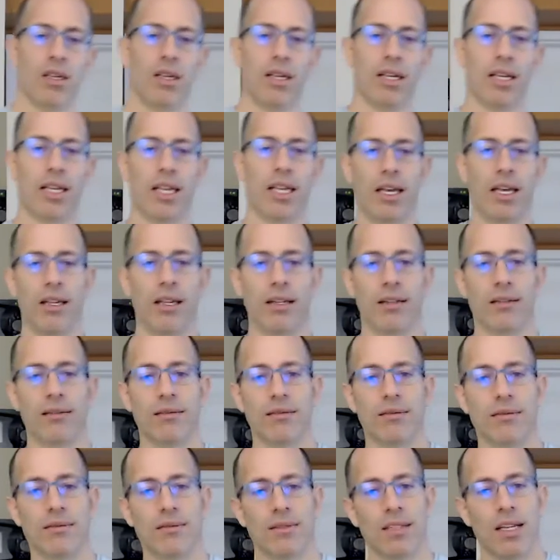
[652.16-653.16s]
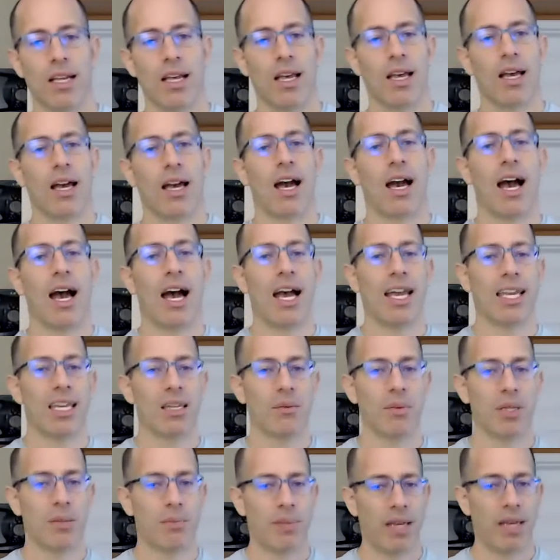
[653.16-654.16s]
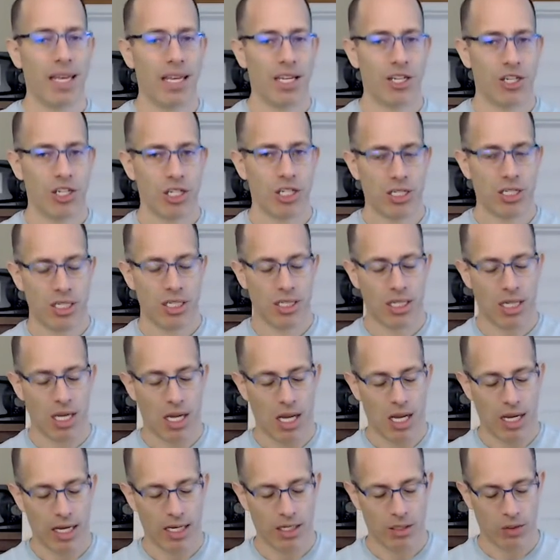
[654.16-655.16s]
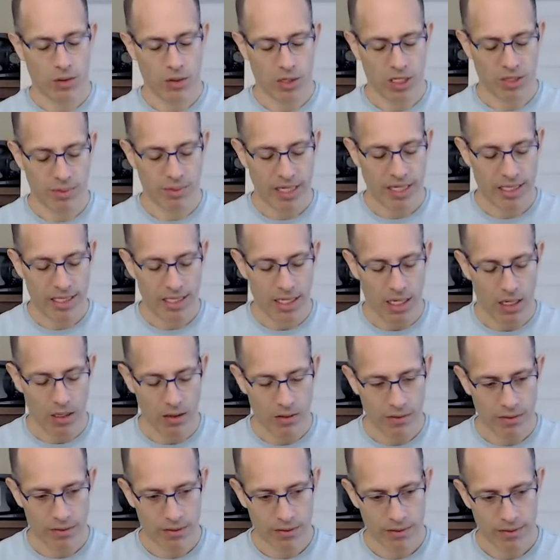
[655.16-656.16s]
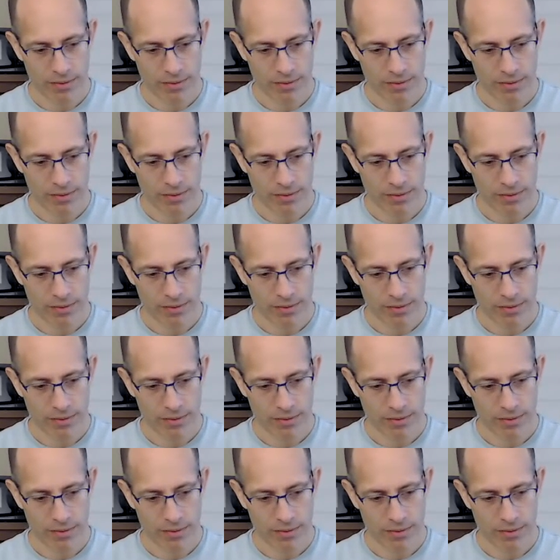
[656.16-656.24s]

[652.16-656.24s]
Again, I can be patient and kind towards myself